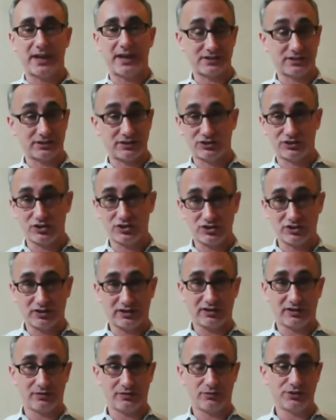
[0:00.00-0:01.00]
That's a
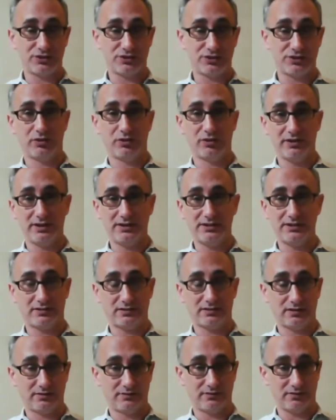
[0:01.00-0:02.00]
decision that the whistleblower
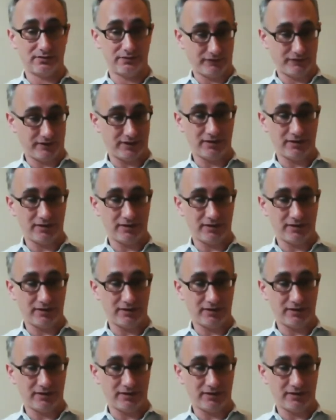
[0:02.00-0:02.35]
needs to